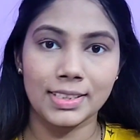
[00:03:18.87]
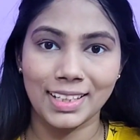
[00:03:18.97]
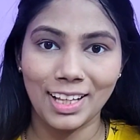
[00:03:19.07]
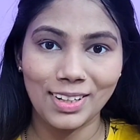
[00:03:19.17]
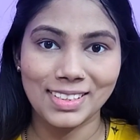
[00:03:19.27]

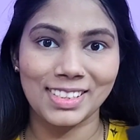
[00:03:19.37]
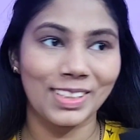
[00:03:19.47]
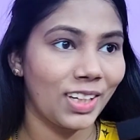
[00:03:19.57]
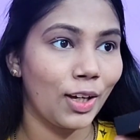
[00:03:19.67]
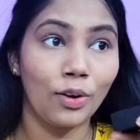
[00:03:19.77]
Till now it's
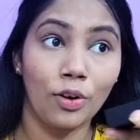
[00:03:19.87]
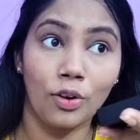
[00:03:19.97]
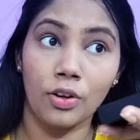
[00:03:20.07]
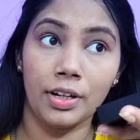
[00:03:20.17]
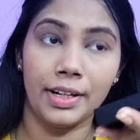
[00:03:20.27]
looking
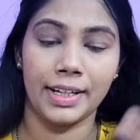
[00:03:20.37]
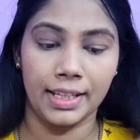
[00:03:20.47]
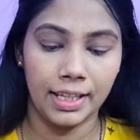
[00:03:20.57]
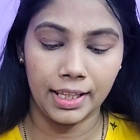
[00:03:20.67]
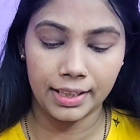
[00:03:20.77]
good.
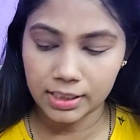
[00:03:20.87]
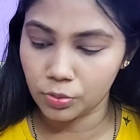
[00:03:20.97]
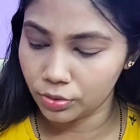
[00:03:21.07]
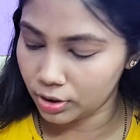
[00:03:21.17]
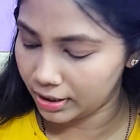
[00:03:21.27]
Let's
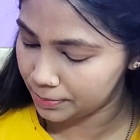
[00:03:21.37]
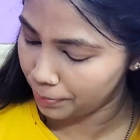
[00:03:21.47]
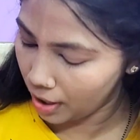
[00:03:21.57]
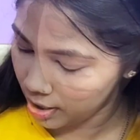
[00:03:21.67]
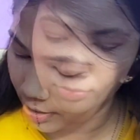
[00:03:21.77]
move to the next
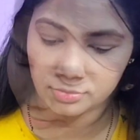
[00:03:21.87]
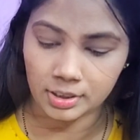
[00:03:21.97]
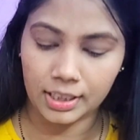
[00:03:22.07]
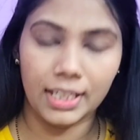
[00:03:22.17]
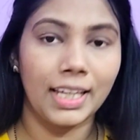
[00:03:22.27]
part,
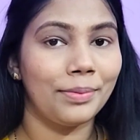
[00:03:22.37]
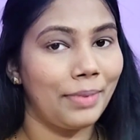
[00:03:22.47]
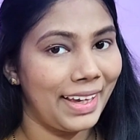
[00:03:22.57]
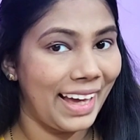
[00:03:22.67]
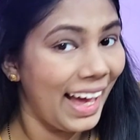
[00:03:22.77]

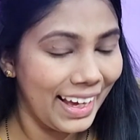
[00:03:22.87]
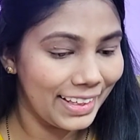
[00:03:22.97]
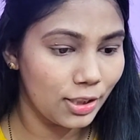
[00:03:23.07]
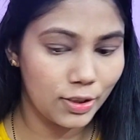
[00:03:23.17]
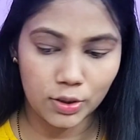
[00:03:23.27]
my
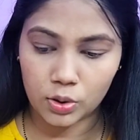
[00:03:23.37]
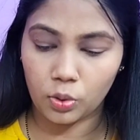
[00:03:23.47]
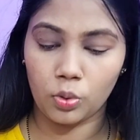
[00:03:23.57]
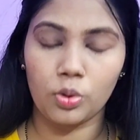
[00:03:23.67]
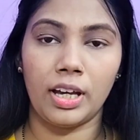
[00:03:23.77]
eyes.
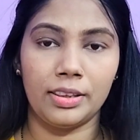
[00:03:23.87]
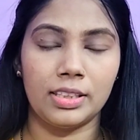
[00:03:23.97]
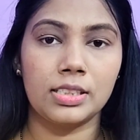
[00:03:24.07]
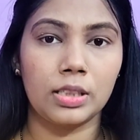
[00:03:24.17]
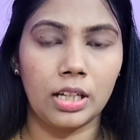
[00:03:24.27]
So in
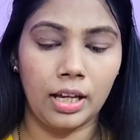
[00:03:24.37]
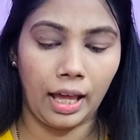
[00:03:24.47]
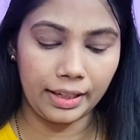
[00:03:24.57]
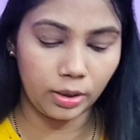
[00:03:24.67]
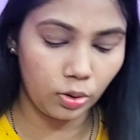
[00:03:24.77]
this
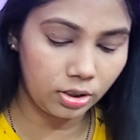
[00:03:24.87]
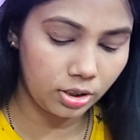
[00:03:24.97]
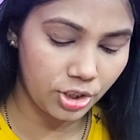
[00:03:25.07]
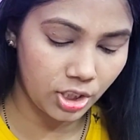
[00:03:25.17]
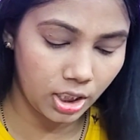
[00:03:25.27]
eye look,
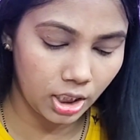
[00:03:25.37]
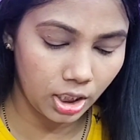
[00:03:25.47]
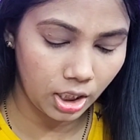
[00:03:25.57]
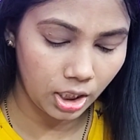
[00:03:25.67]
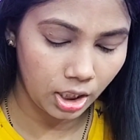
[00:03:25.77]

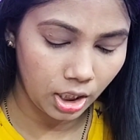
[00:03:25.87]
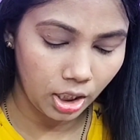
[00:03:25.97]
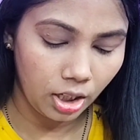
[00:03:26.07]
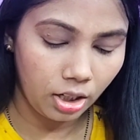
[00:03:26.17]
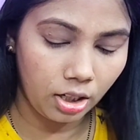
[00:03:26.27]
she
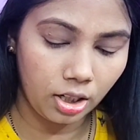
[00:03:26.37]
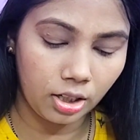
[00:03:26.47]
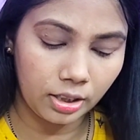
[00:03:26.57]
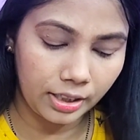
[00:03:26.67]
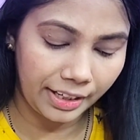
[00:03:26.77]

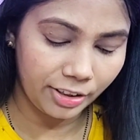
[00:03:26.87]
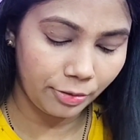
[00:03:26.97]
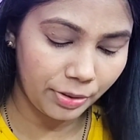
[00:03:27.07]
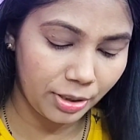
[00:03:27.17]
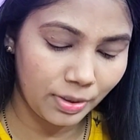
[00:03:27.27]
kind
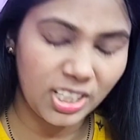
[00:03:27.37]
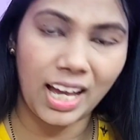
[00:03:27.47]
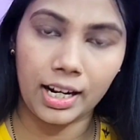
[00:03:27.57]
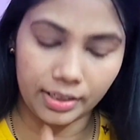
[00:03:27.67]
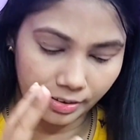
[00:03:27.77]
of pretty much
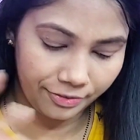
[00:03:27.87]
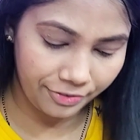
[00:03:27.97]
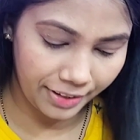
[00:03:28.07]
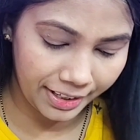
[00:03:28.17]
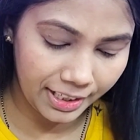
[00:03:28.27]
had
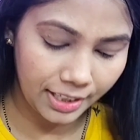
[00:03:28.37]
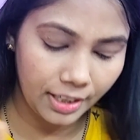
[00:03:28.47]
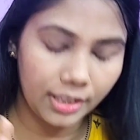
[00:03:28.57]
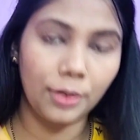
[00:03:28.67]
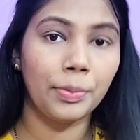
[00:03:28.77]

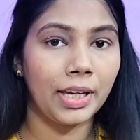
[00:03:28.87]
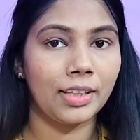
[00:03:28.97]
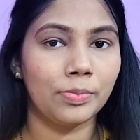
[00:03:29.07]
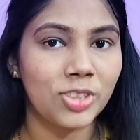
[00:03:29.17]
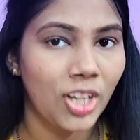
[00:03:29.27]
the
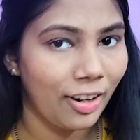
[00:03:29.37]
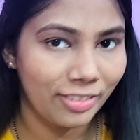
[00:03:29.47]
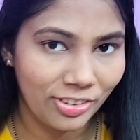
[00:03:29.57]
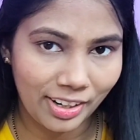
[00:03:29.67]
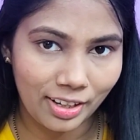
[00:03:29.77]
main star of
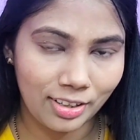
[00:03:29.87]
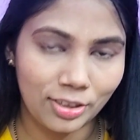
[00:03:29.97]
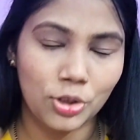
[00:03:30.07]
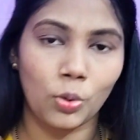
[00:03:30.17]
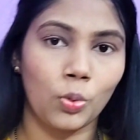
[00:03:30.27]
the
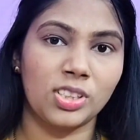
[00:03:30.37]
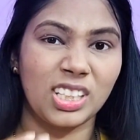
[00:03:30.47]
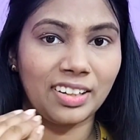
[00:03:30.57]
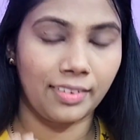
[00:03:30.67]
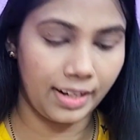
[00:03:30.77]
show was
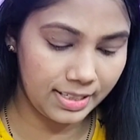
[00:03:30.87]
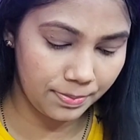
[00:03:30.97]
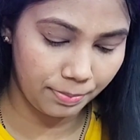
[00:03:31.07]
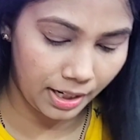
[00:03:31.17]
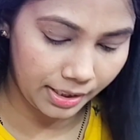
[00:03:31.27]
the dress,
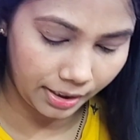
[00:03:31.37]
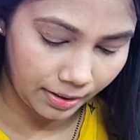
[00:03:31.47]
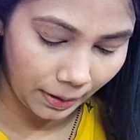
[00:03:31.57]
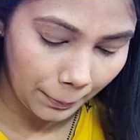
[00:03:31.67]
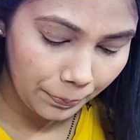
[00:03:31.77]
but
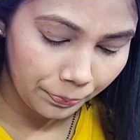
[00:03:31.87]
I